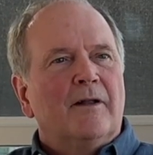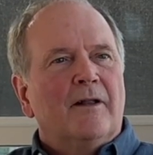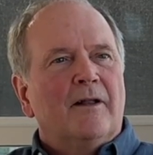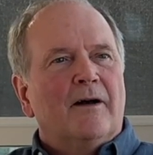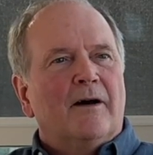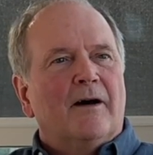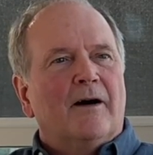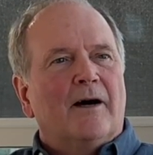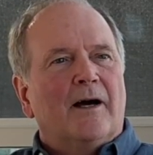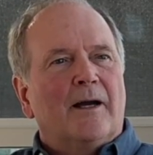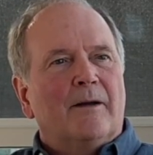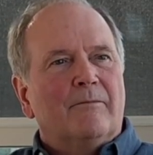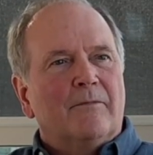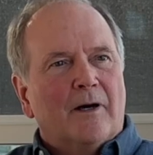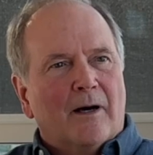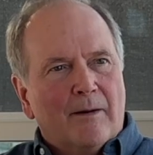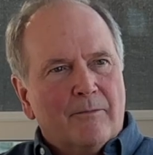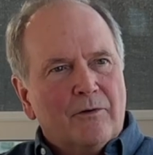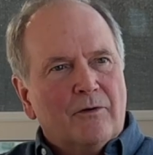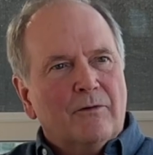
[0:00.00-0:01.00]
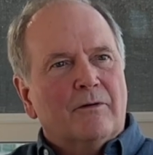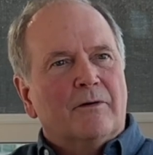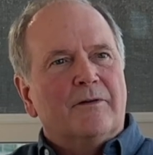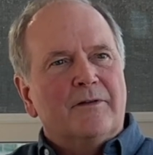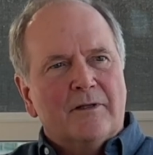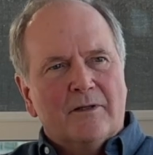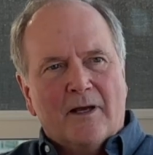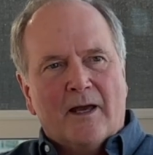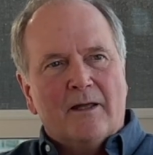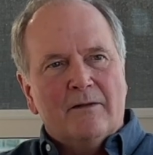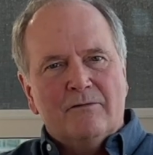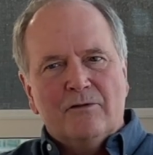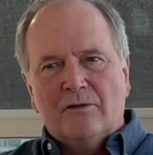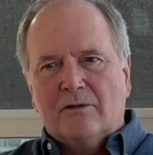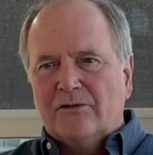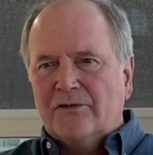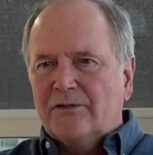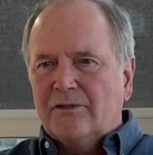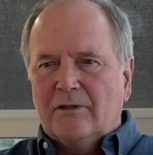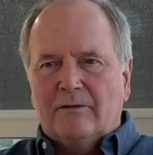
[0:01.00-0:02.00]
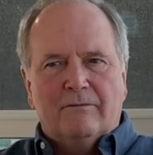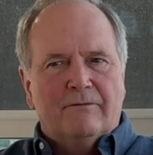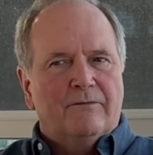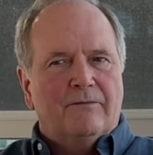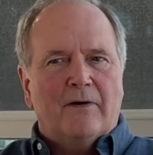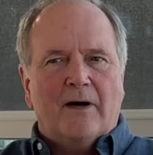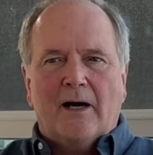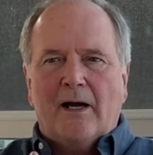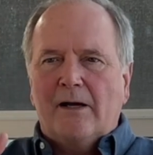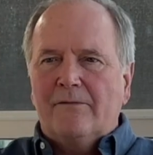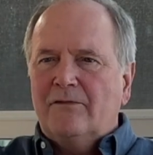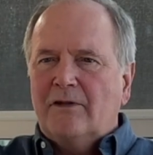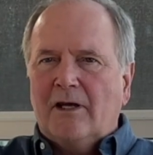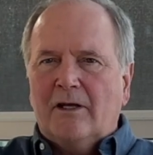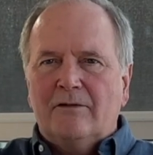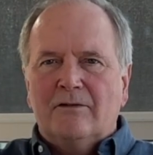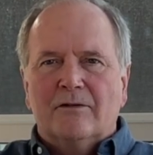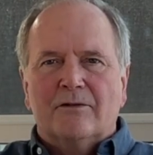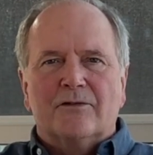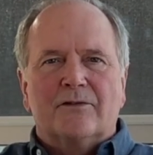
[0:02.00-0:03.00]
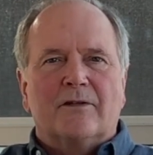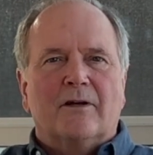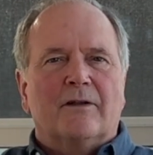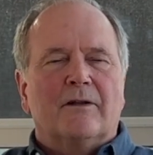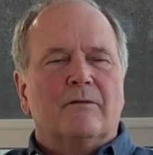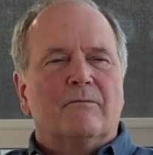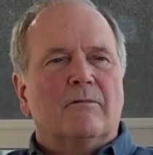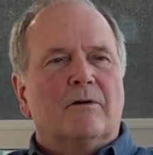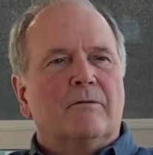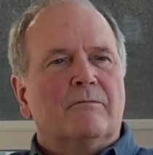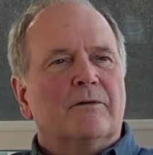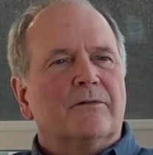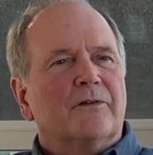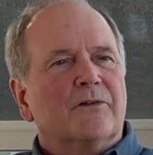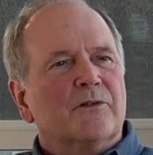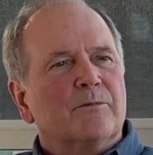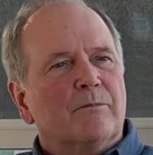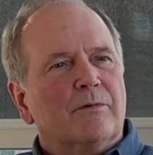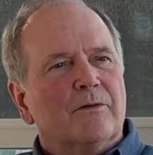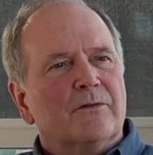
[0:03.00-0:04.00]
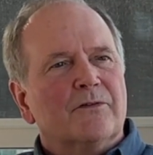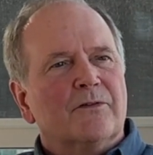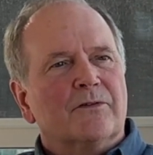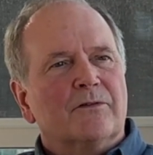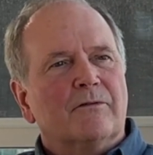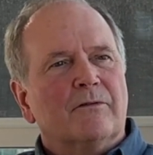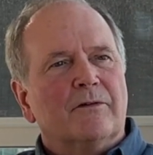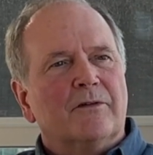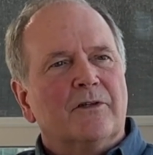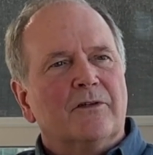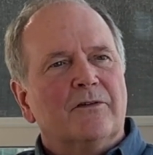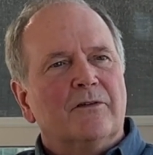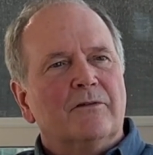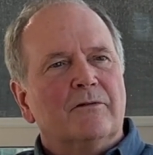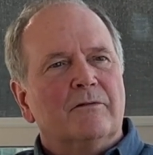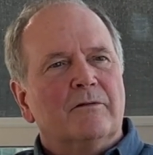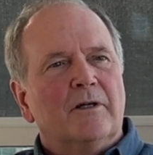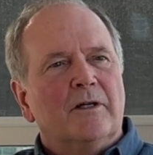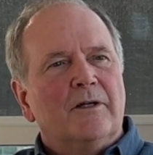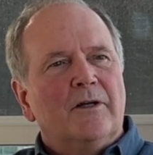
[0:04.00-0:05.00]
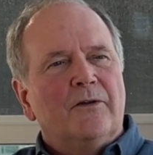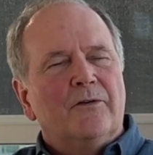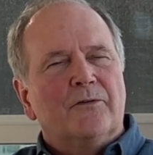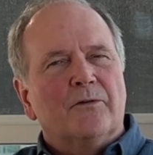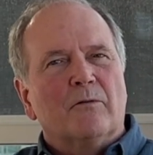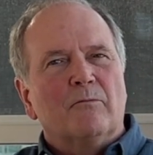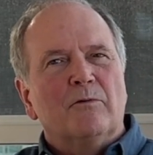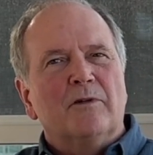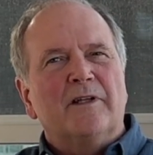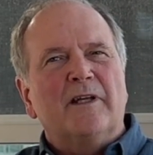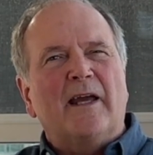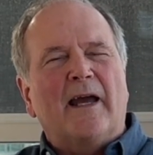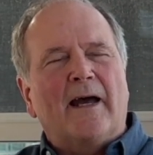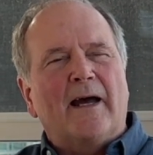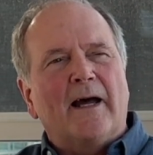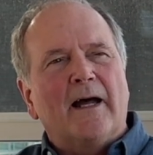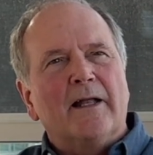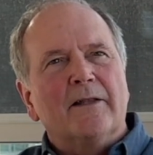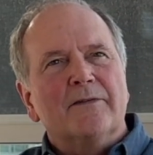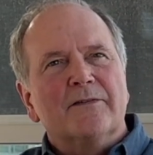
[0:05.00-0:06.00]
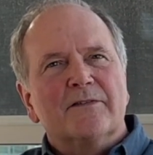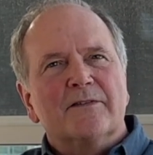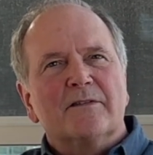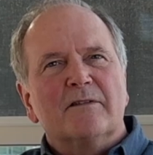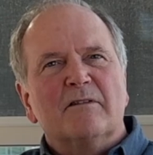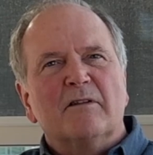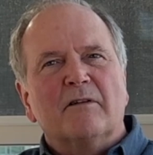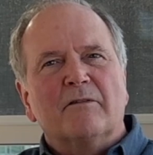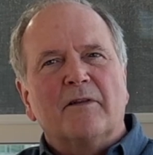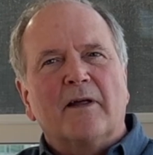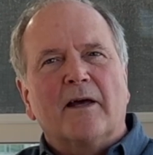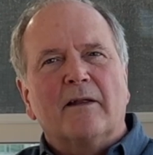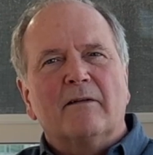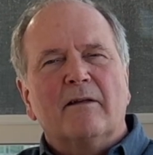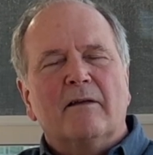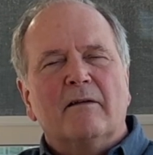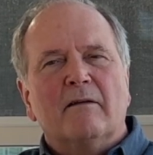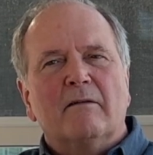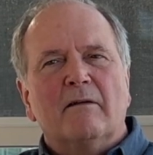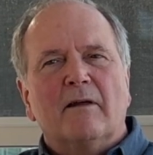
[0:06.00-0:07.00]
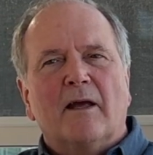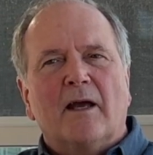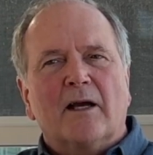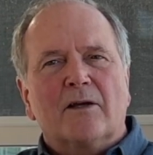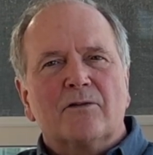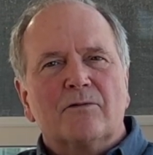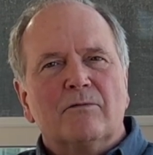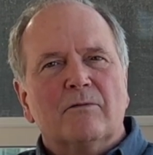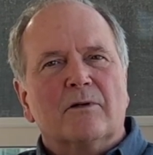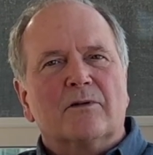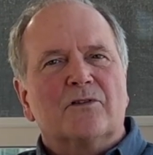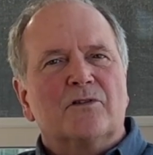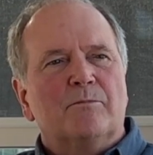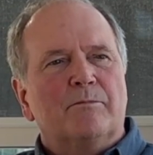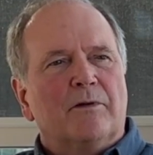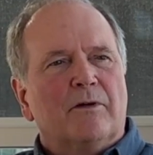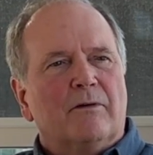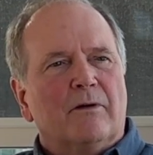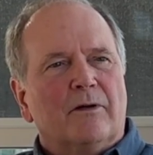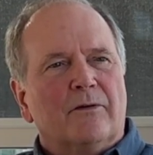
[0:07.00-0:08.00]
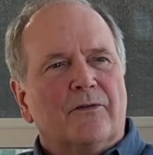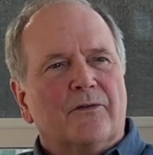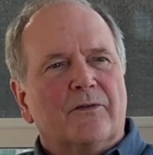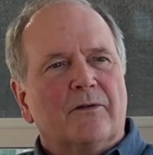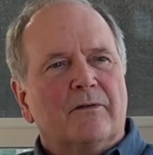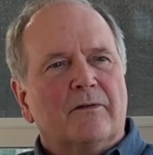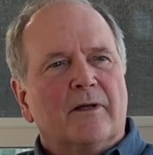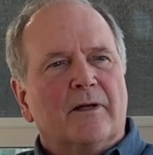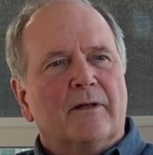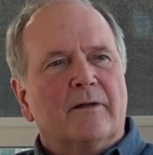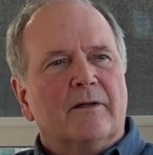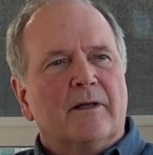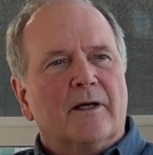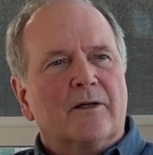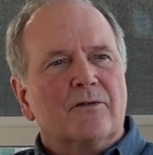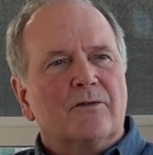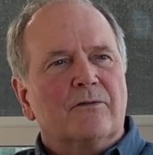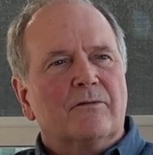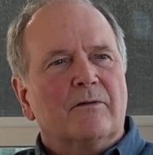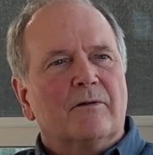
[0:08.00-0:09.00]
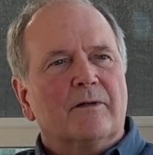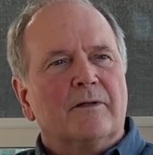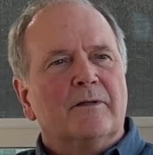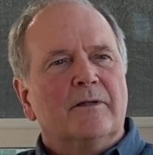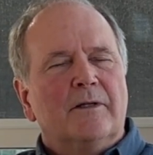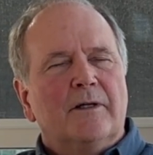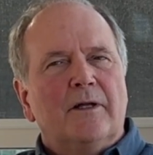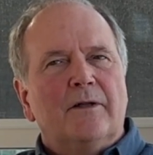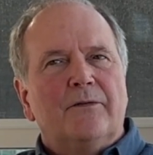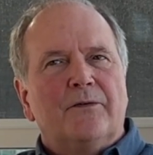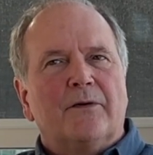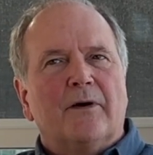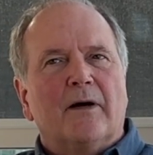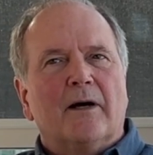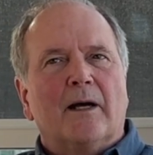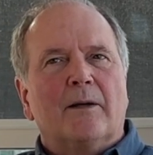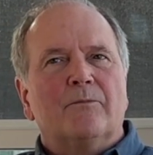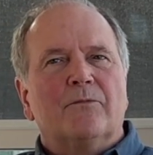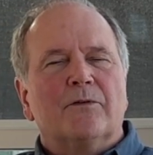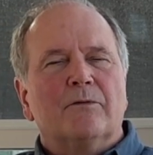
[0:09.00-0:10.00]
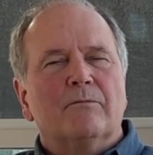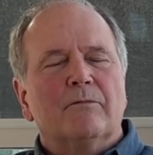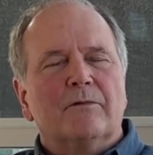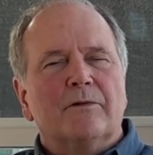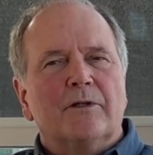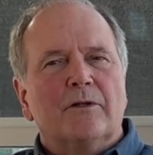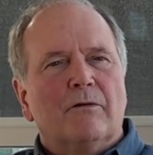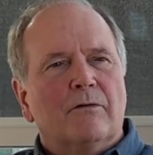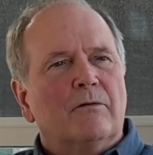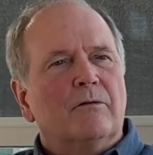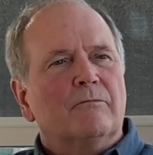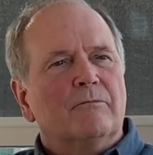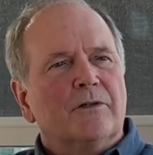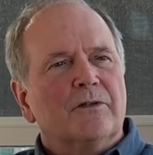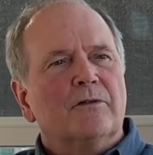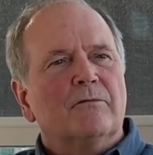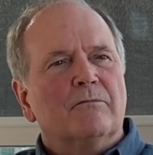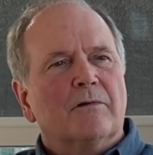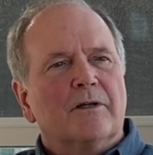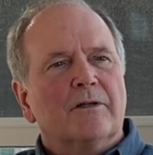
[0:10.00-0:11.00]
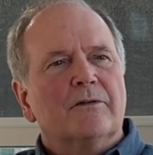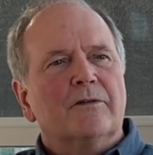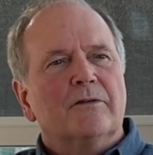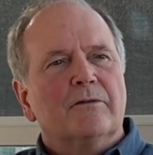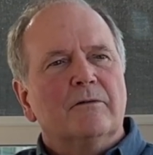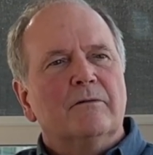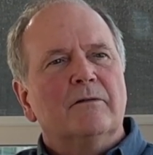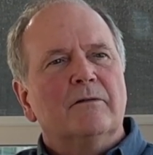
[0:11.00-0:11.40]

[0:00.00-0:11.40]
Right. I'm going, and you can see 5-10 years down the road what this person's going to do. So it really adds, that extra experience and that extra time to really hone what you want to do.